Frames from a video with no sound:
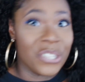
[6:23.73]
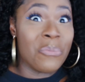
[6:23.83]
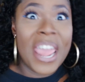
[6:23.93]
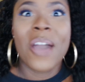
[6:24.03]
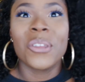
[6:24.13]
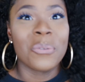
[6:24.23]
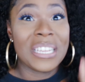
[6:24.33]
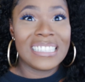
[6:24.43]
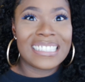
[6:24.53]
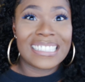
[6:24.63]
So now you don't
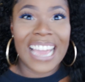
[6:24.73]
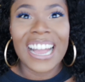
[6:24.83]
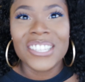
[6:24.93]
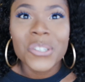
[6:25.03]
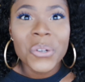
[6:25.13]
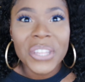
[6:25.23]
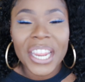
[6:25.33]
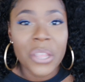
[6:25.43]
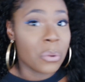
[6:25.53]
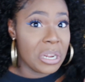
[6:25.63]
need stocks on
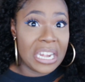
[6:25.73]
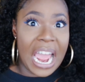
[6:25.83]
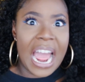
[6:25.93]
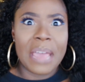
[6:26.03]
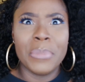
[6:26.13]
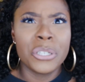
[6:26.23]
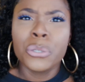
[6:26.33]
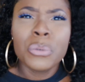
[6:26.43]
there. You don't need iBooks.